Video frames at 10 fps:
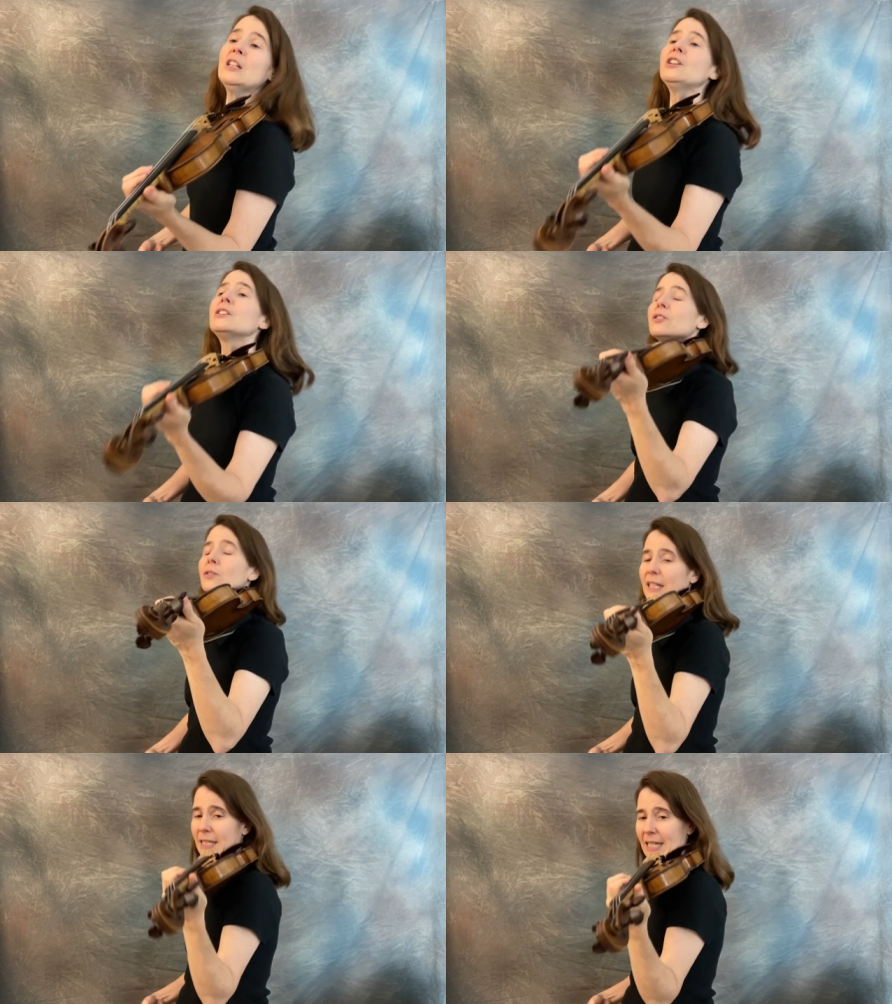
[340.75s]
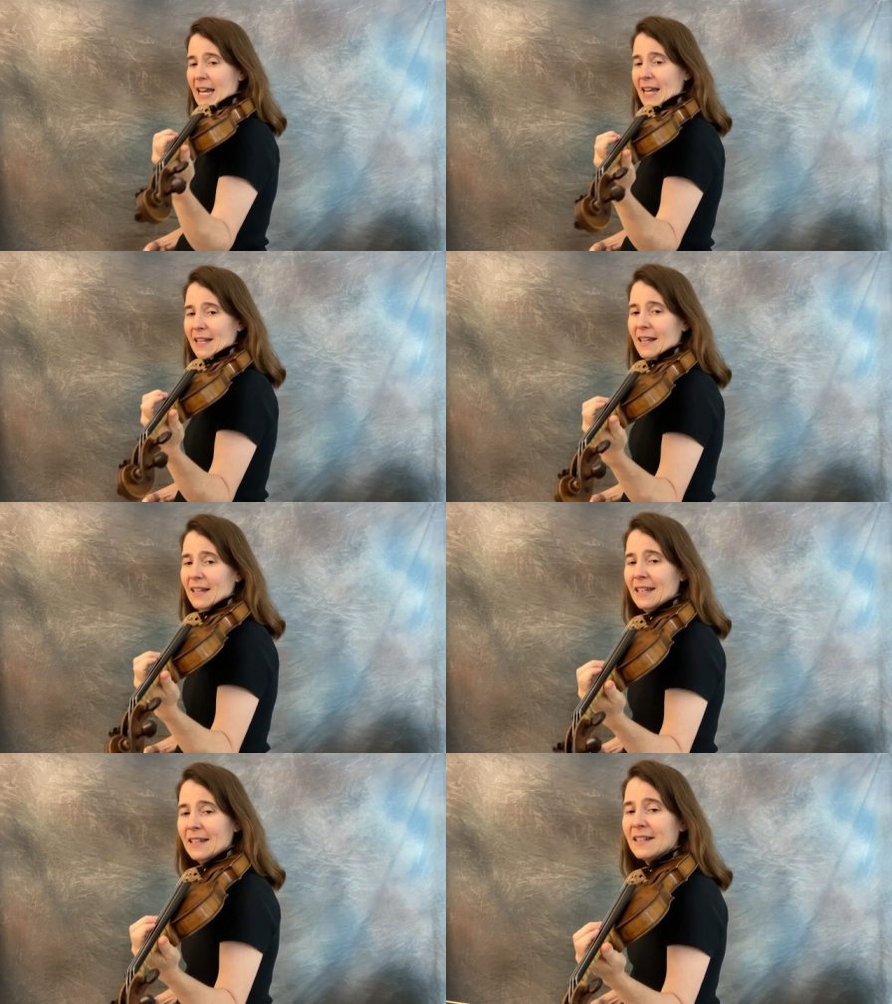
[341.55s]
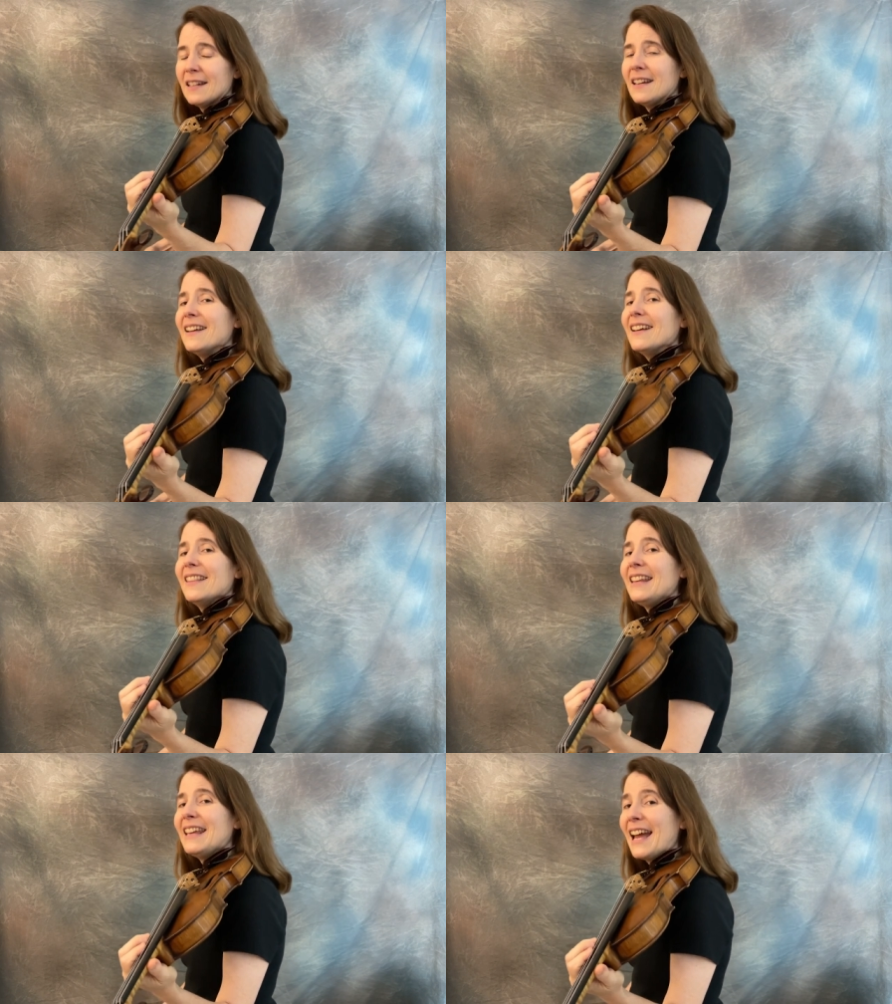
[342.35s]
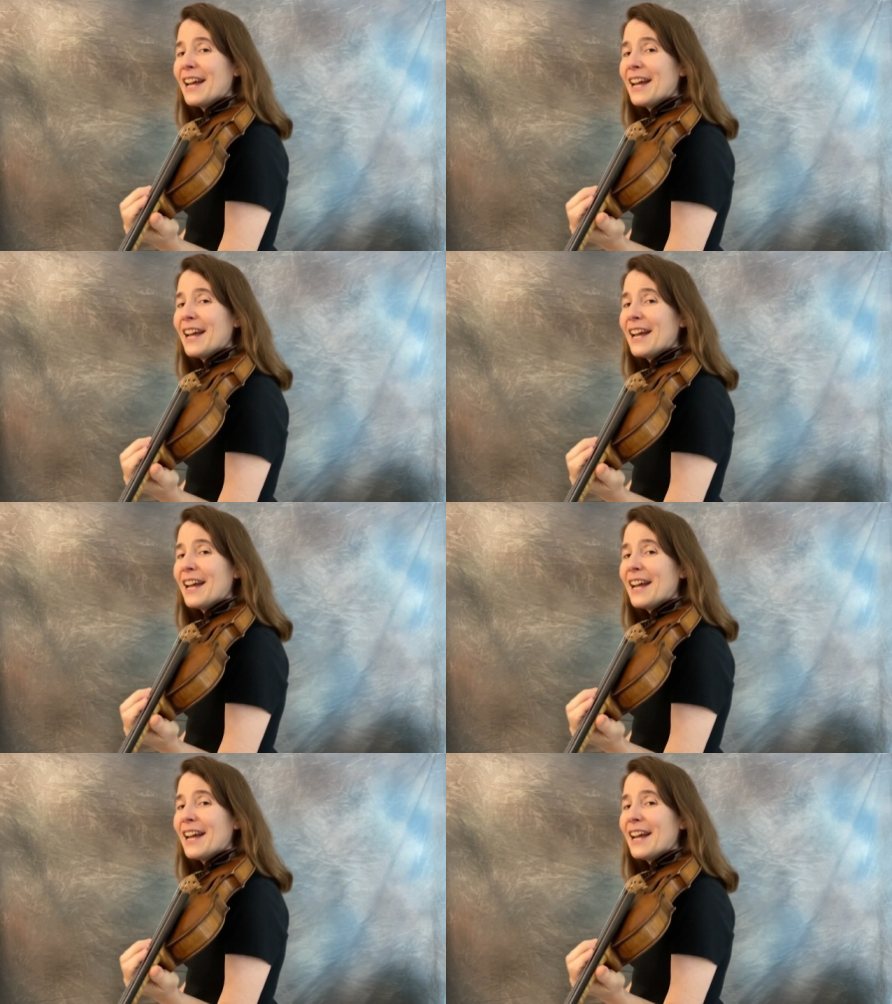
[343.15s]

Good, so let's add in the